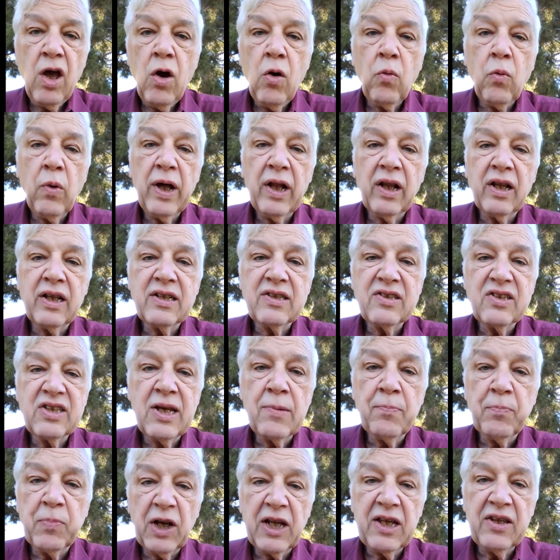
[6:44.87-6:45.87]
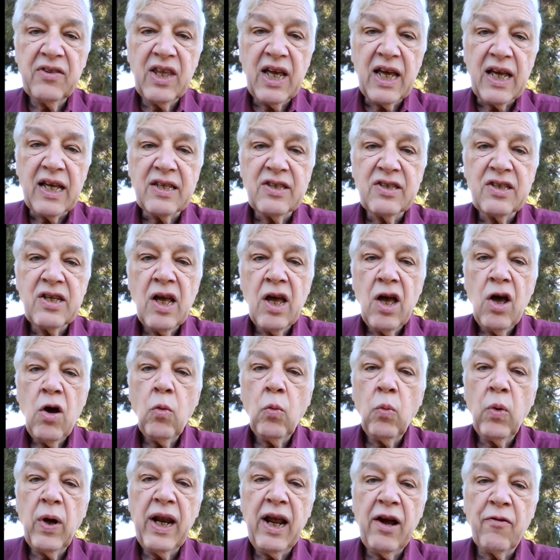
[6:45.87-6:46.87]
Well, it's simply this.
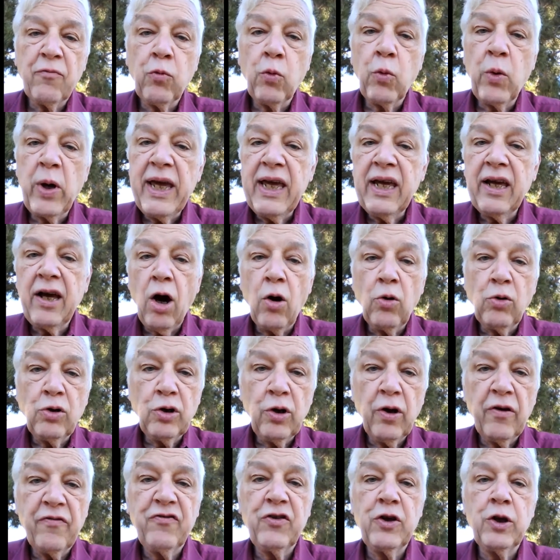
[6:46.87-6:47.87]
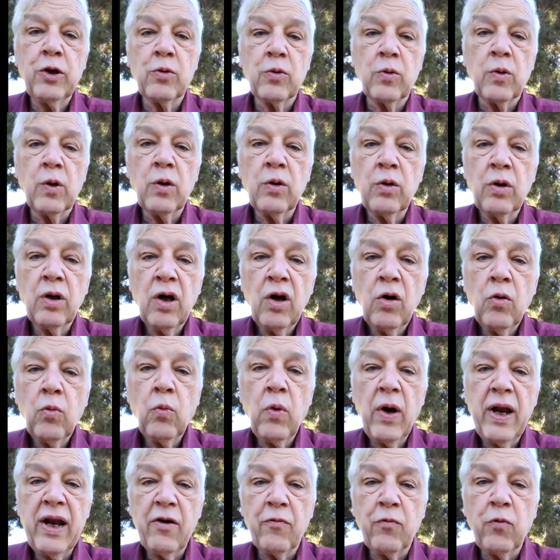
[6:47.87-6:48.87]
Whenever we go to a funeral,
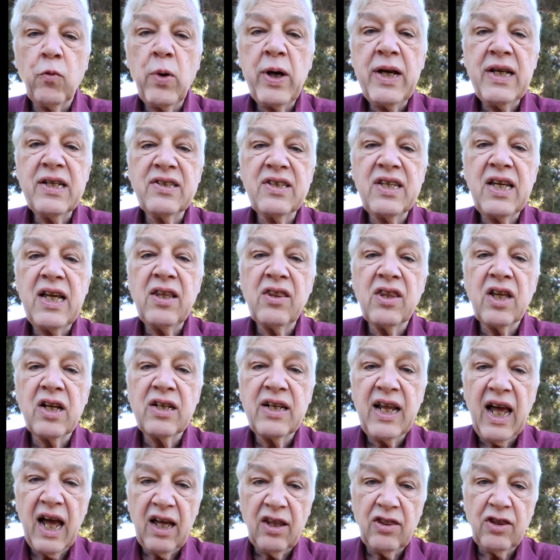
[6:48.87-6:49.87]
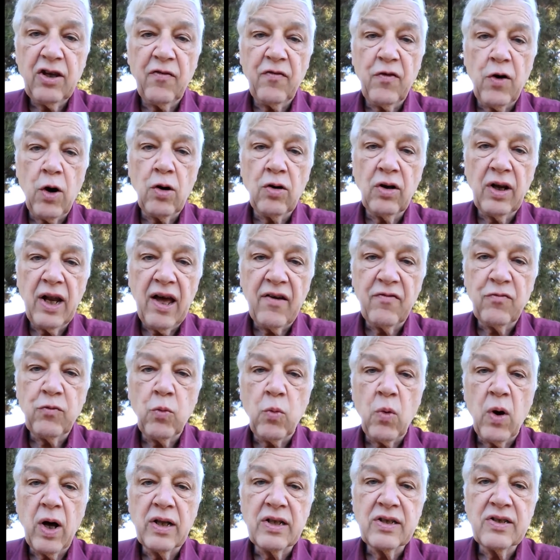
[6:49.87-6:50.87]
whenever we see the death of our loved
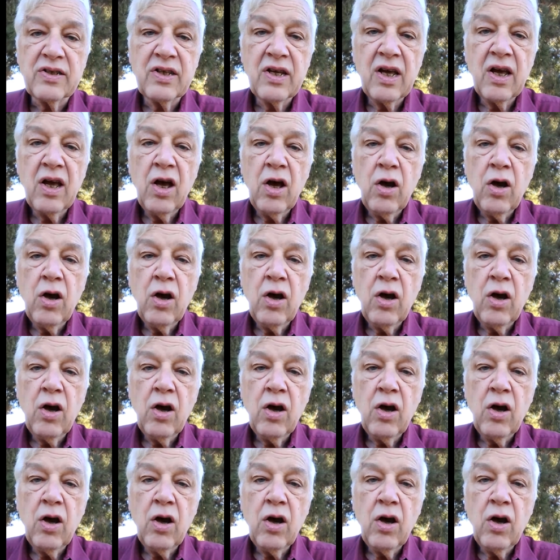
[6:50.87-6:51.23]
ones,